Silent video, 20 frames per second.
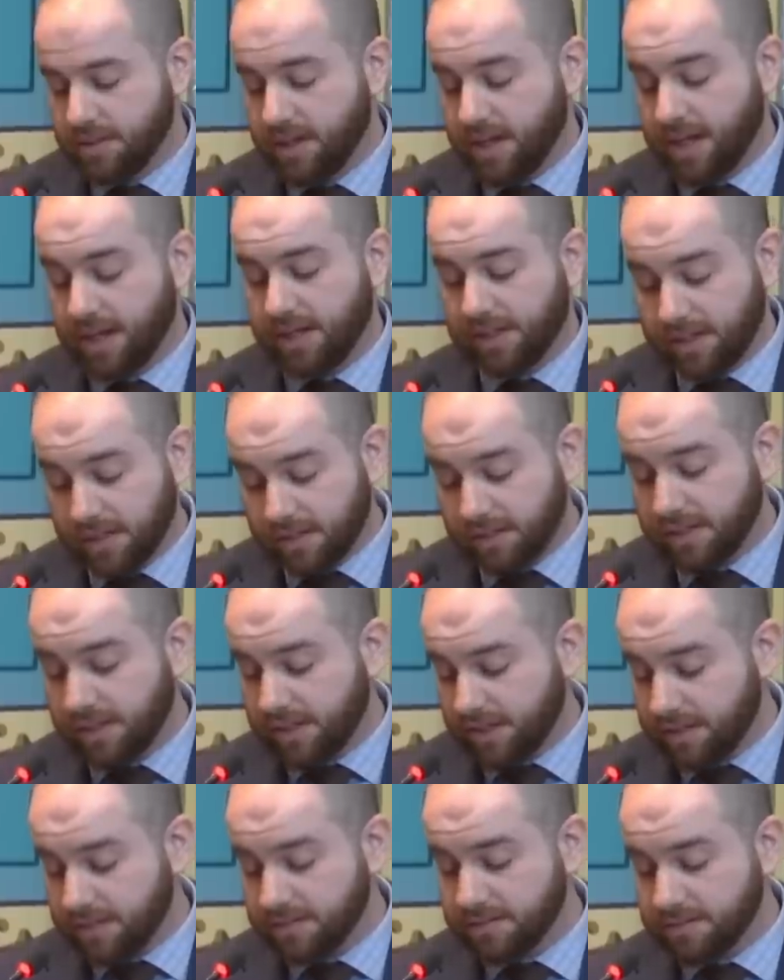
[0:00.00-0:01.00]
And
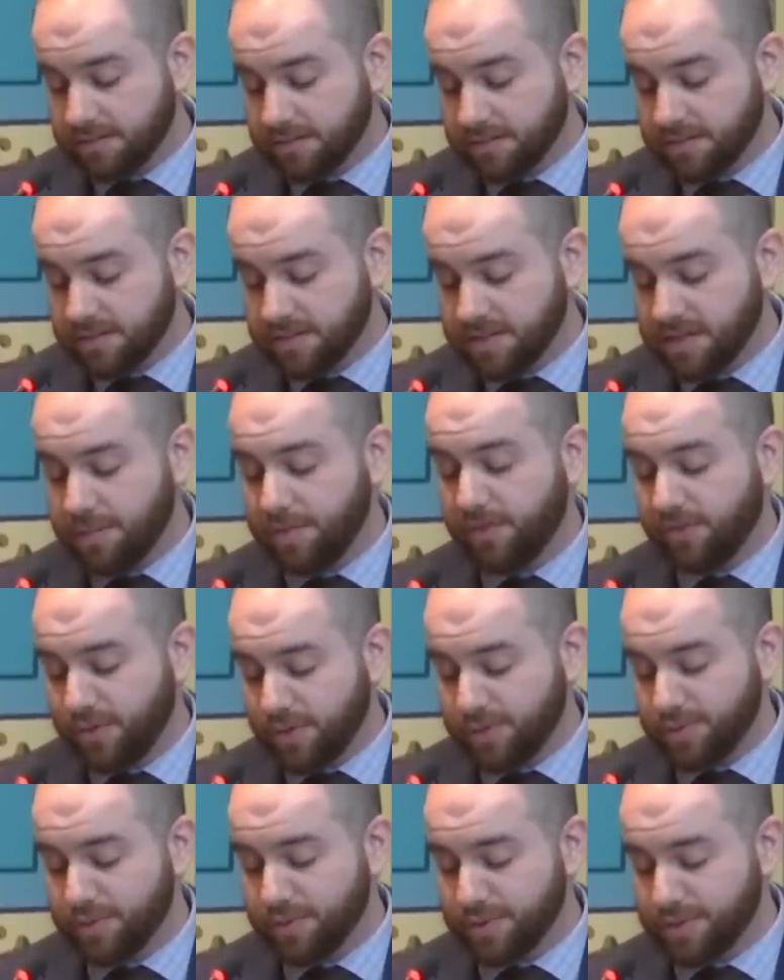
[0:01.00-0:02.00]
clearly, some of
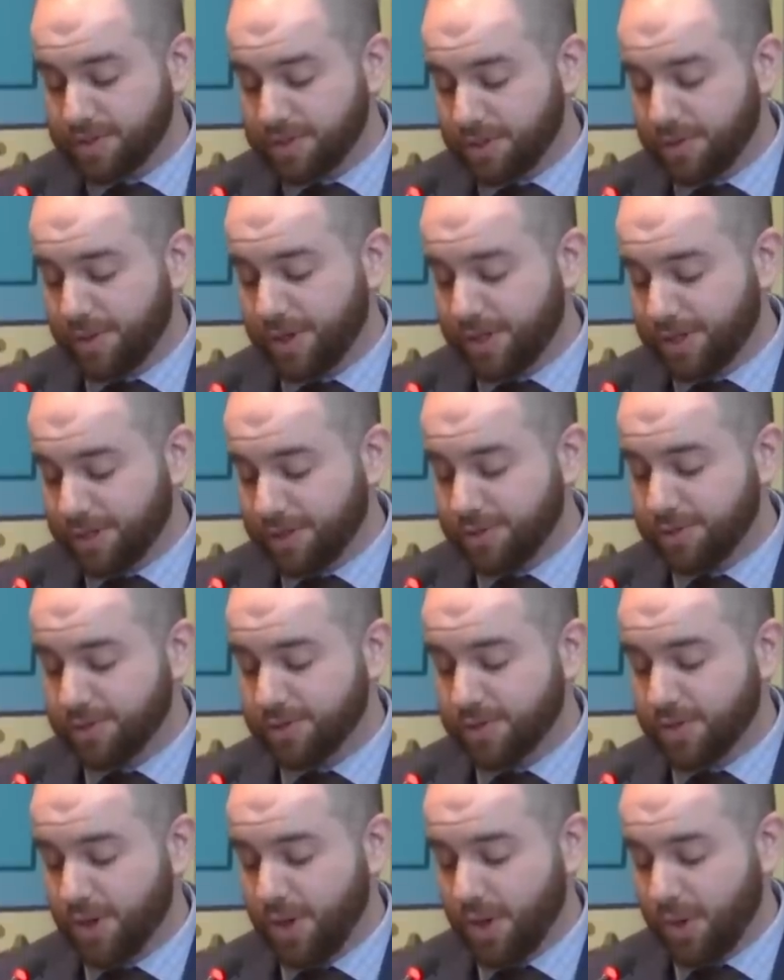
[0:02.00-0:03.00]
you still want to
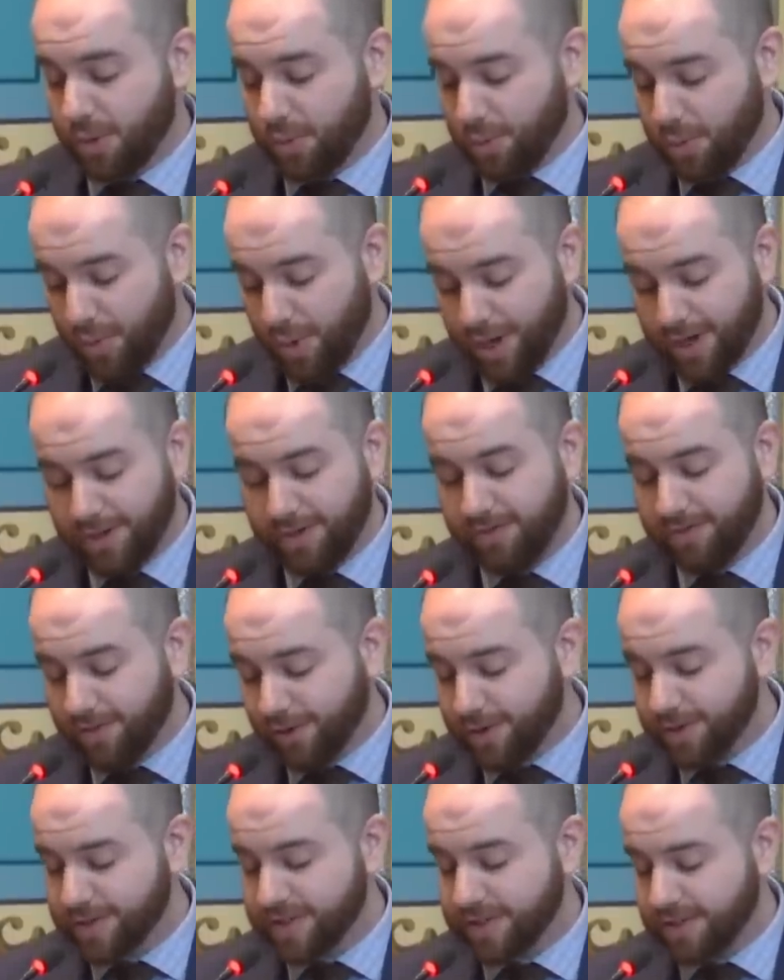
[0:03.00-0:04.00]
use one
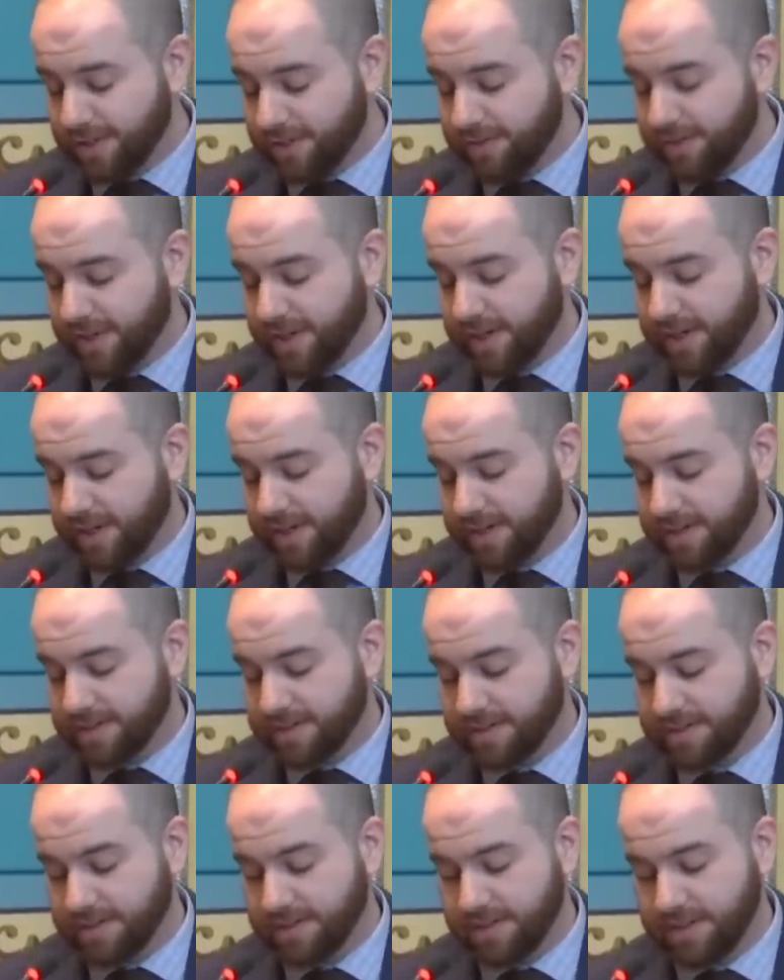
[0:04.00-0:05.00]
verse in
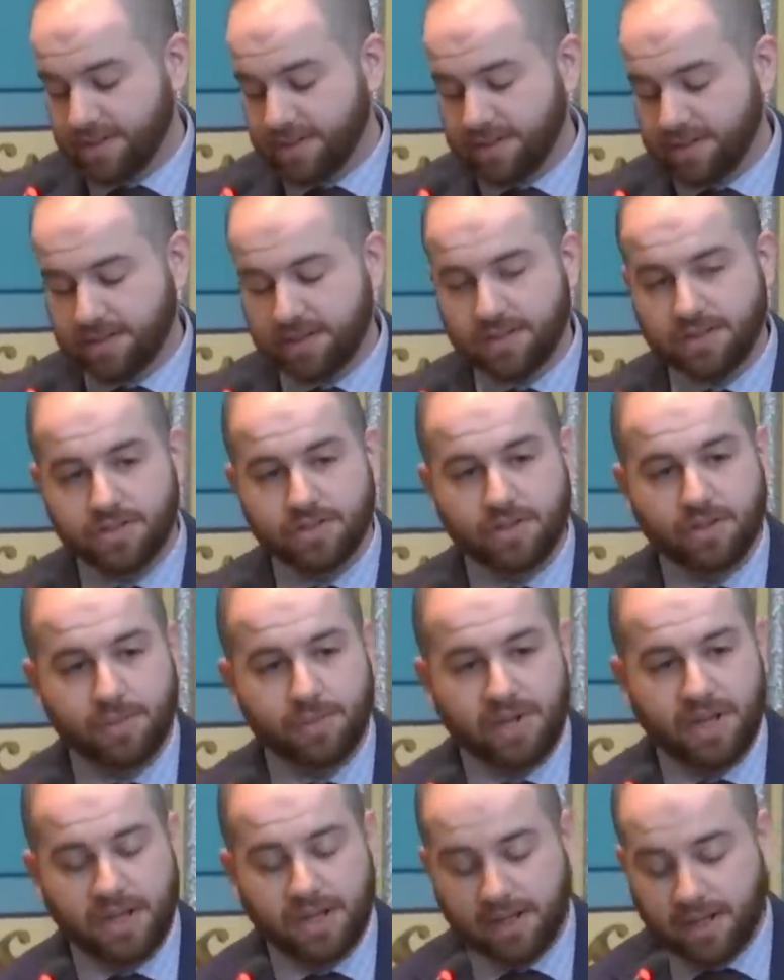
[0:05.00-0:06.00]
Leviticus to
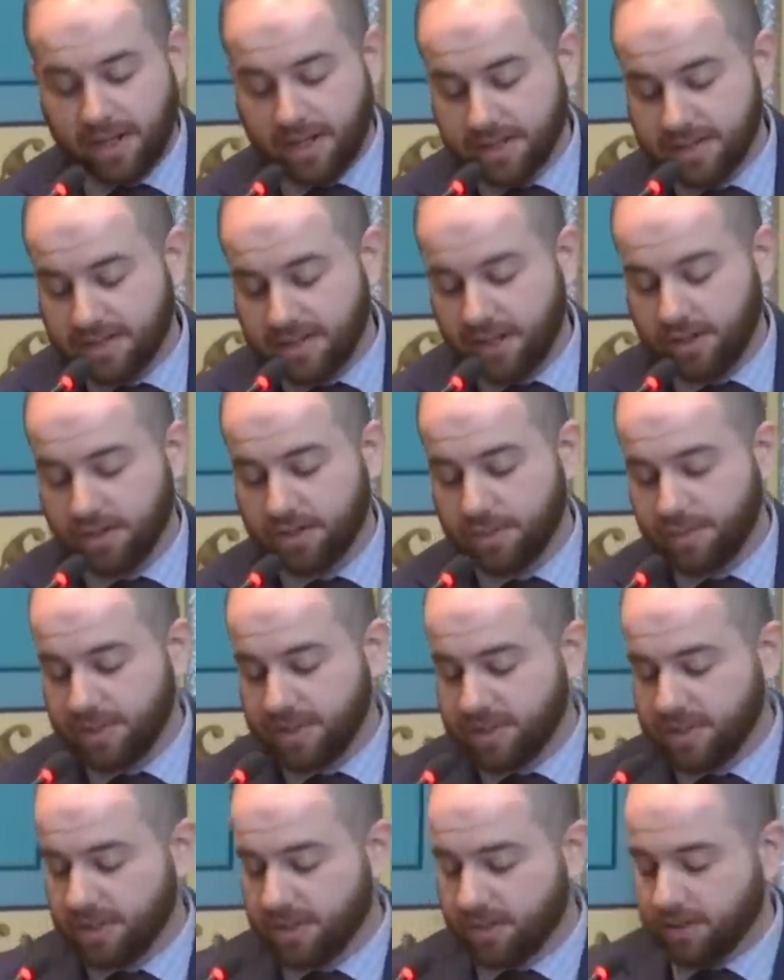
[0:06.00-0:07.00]
discriminate against
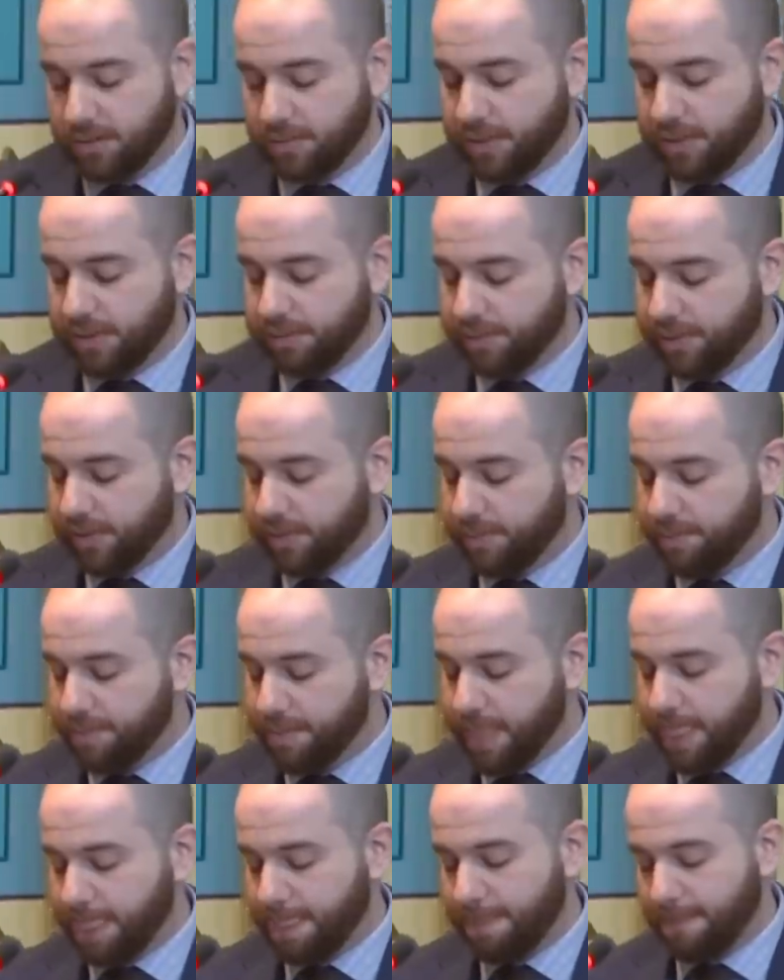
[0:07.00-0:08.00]
LGBTQ people.
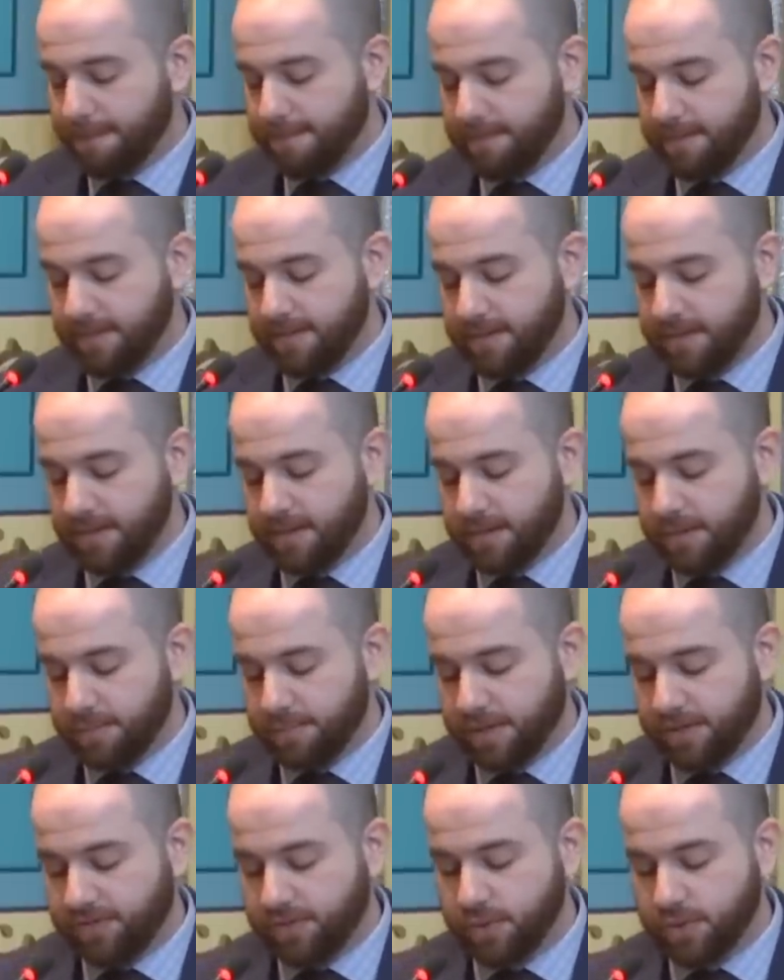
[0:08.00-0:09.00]

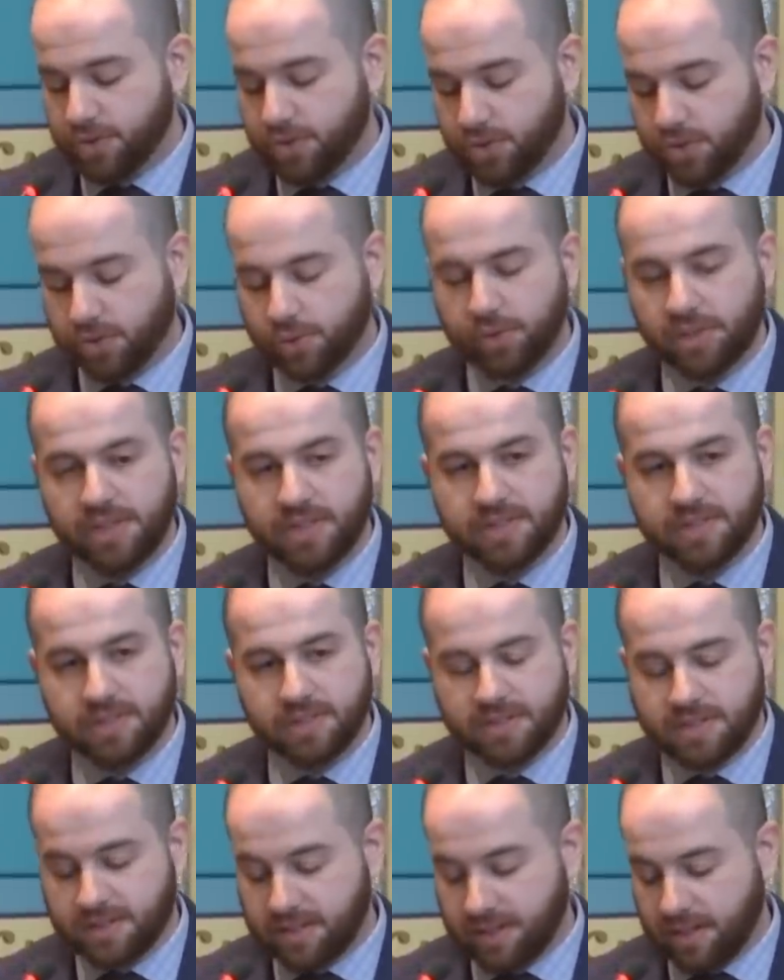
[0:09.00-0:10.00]
But if you are truly
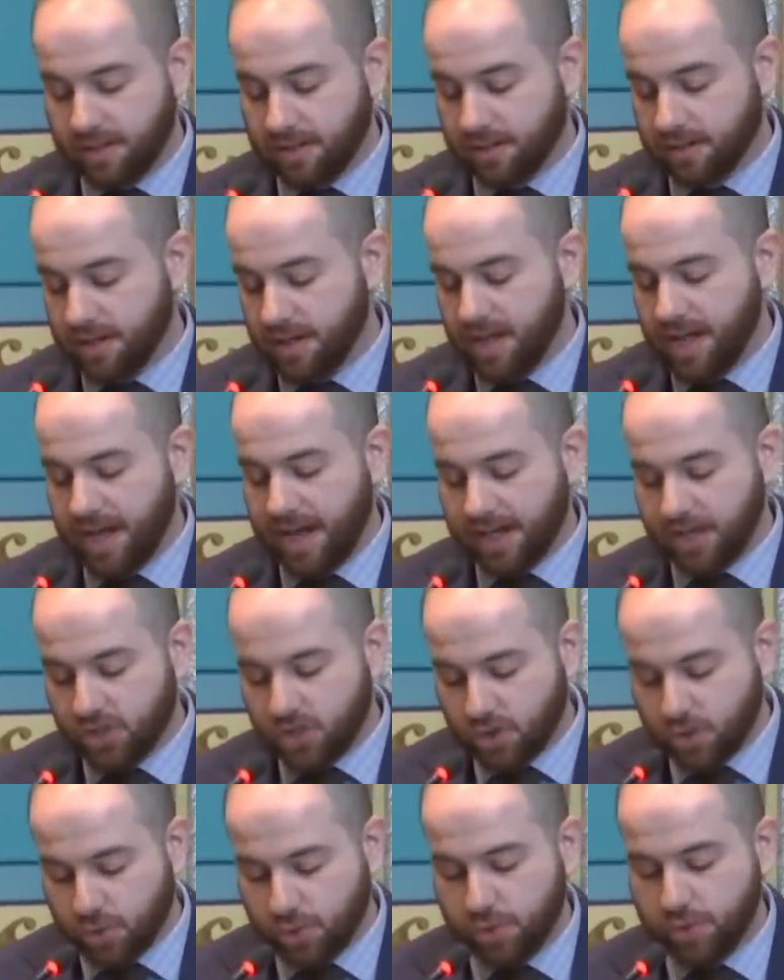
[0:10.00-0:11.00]
sincere, a
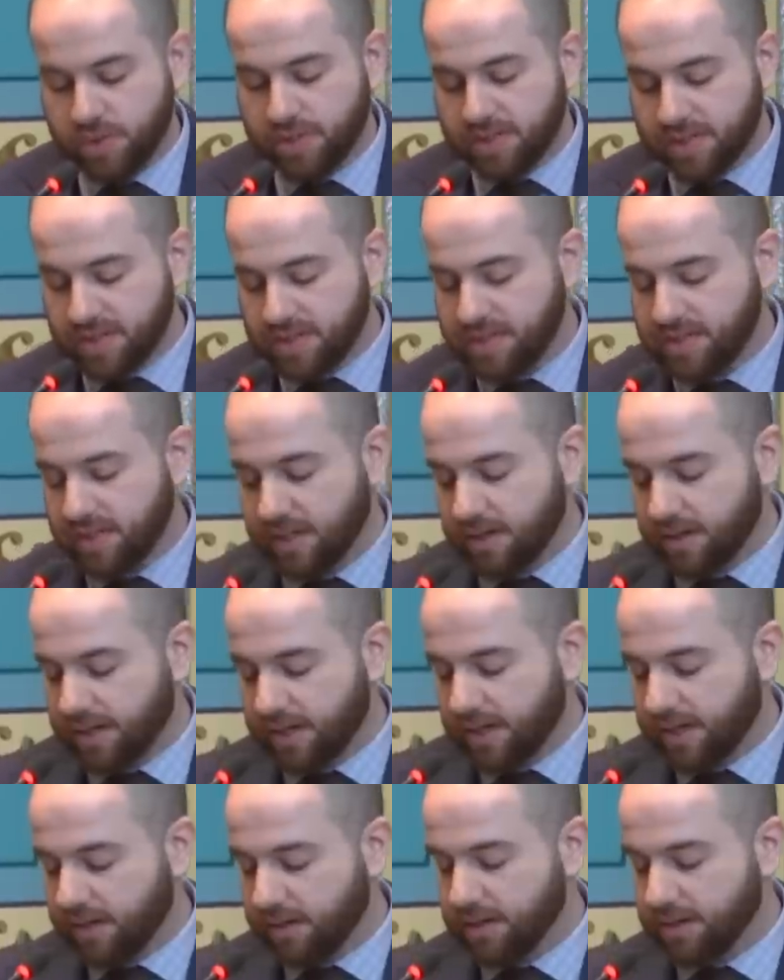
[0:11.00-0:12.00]
true sincere
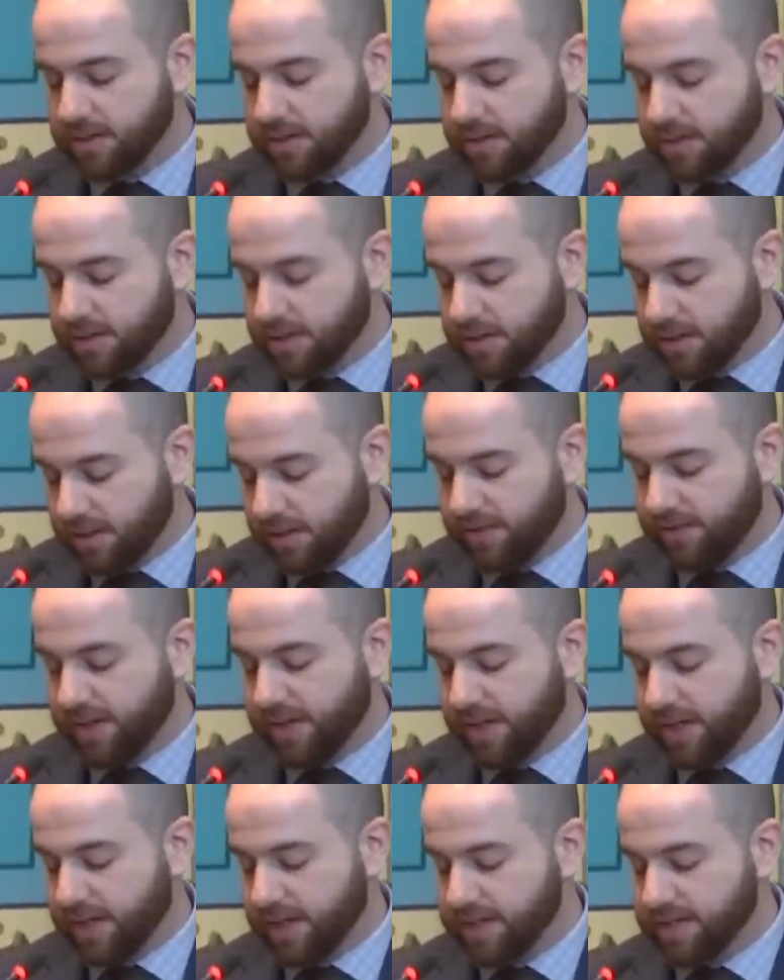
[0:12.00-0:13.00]
adherent to
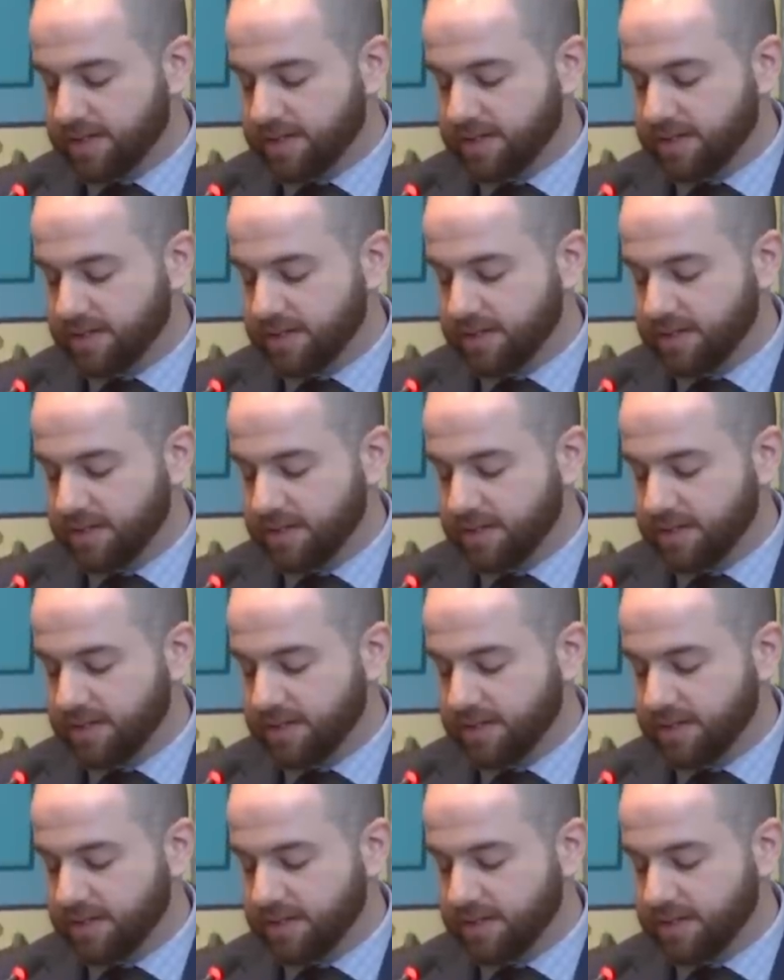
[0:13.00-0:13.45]
Leviticus,